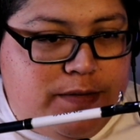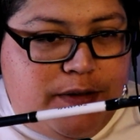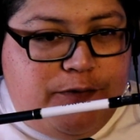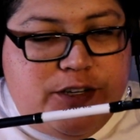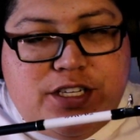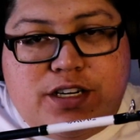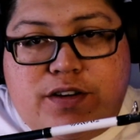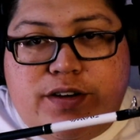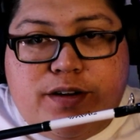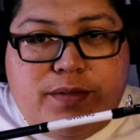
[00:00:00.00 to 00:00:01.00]
fishing
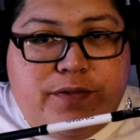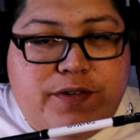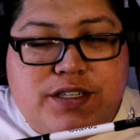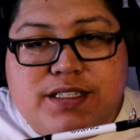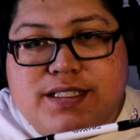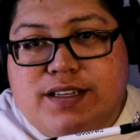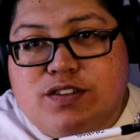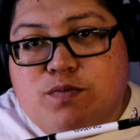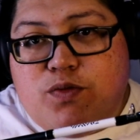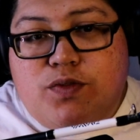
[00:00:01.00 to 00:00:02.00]
career, my fishing
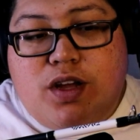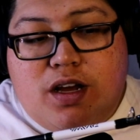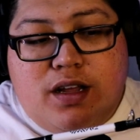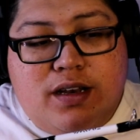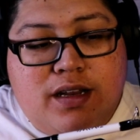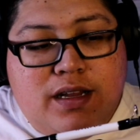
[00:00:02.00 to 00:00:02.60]
skills moved on,